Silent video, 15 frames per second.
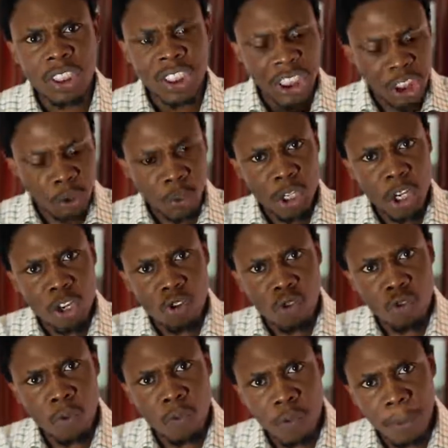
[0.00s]
things where they
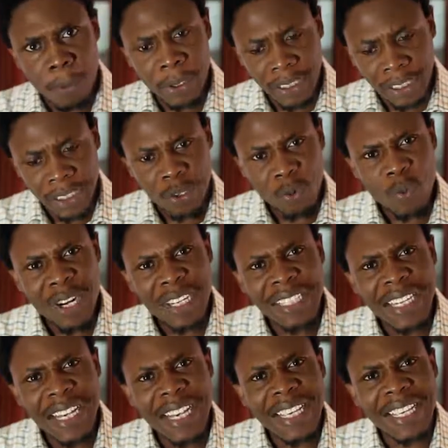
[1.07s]
grow for body, where
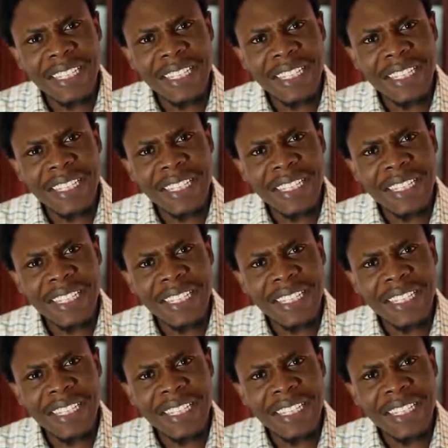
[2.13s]
they